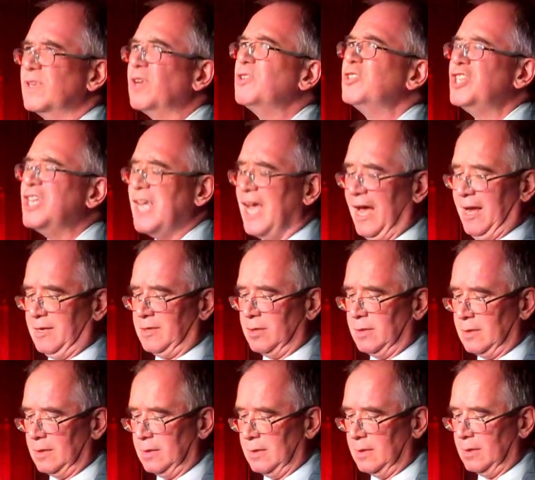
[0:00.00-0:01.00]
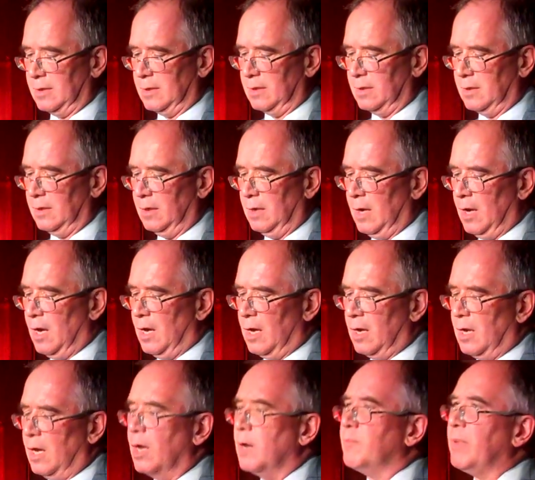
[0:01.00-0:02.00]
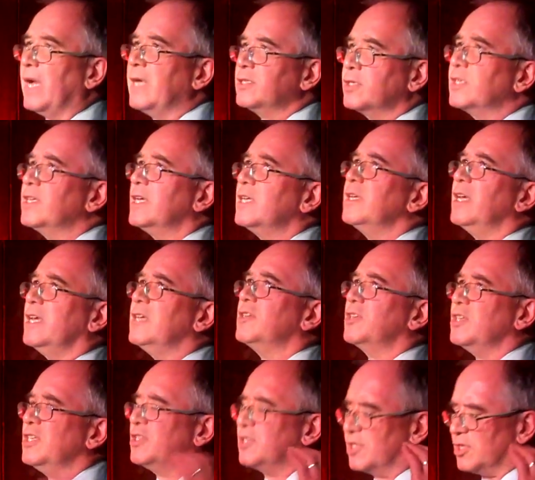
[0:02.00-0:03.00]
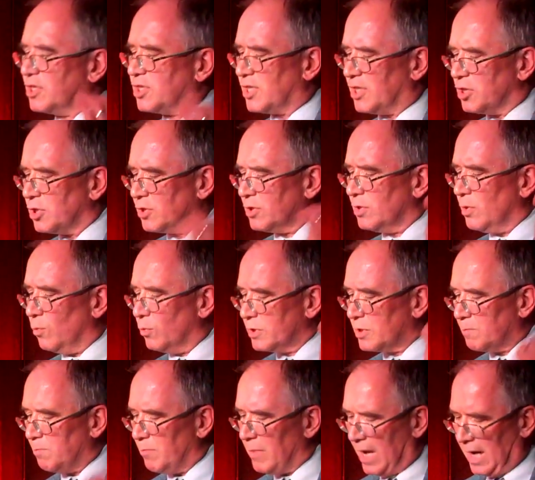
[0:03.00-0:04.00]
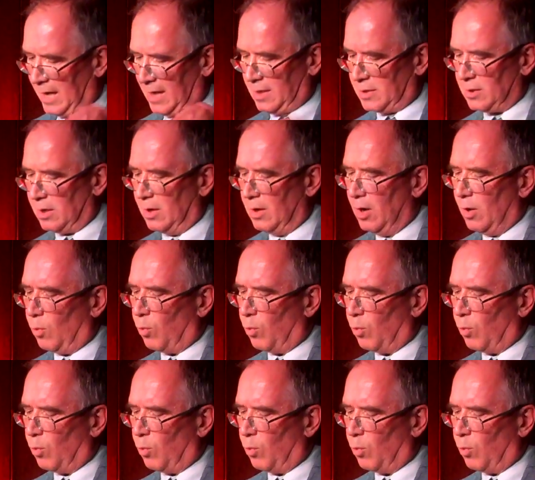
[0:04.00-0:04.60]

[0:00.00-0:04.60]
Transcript: Not yet. But his decision was made.